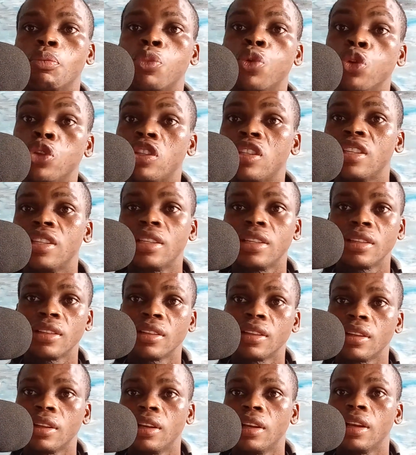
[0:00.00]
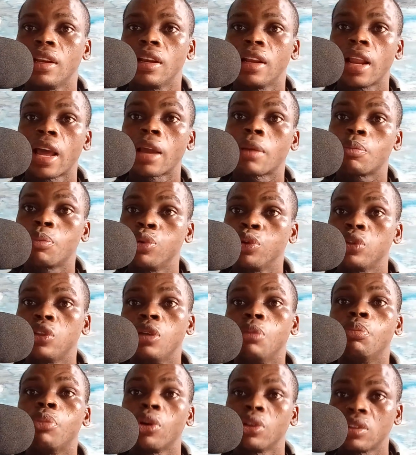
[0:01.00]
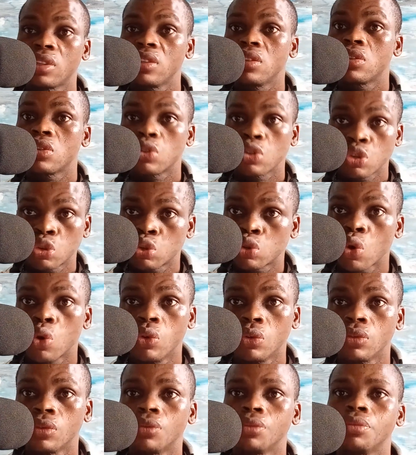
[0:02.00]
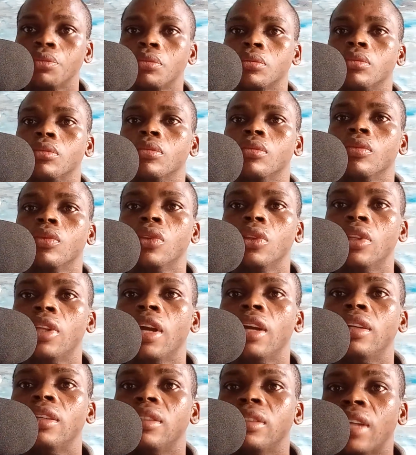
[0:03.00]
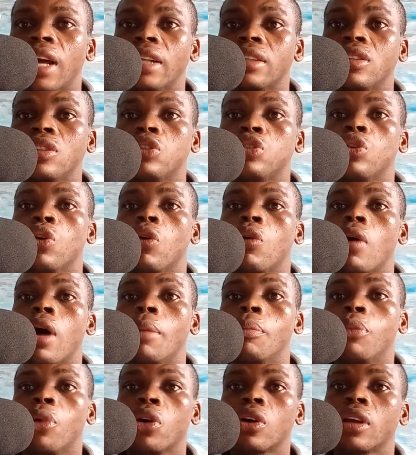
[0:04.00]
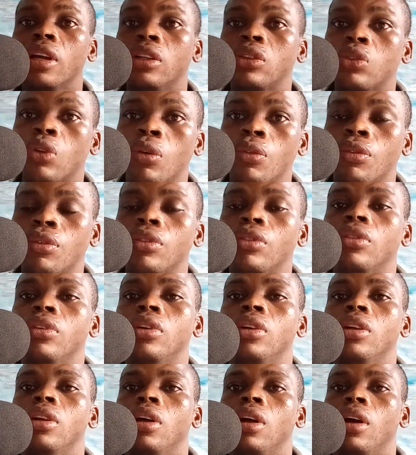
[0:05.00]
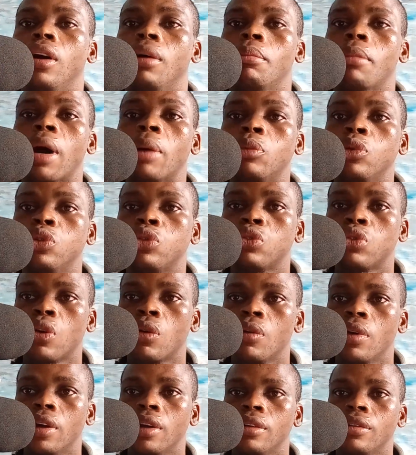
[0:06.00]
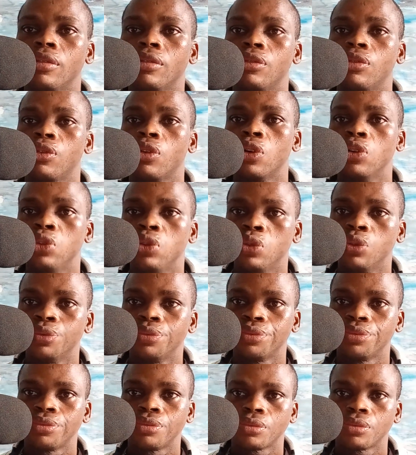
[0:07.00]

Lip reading: putty, but it's stone. Then that is your 1 bucket of marble trowel for you.